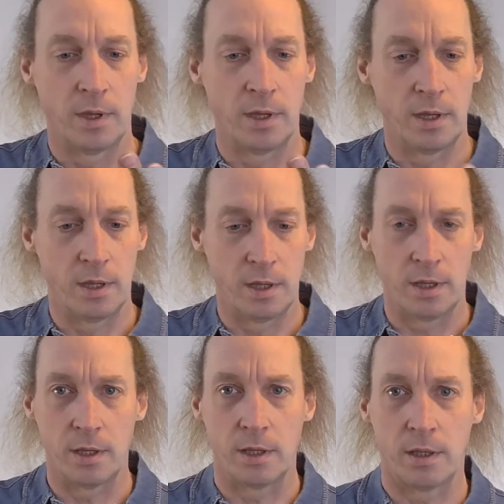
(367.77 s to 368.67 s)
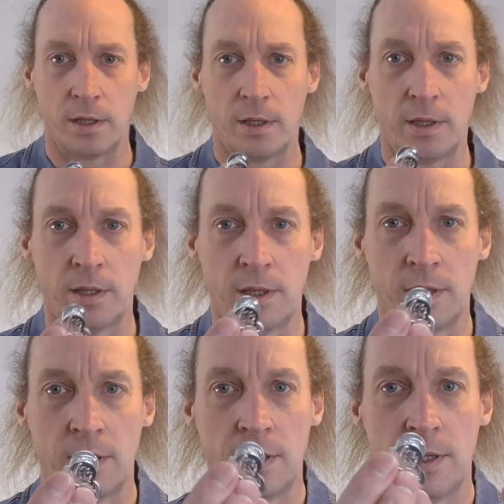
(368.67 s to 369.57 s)

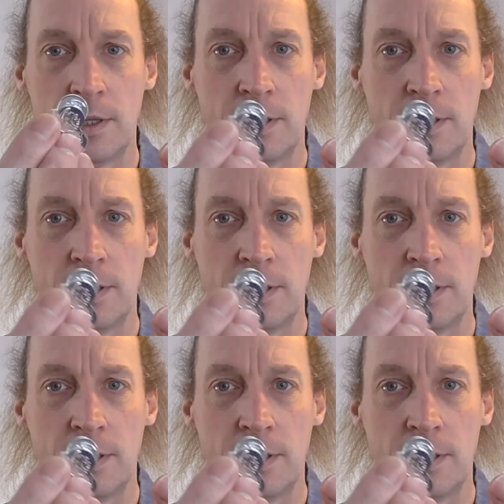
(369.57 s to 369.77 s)
(silence)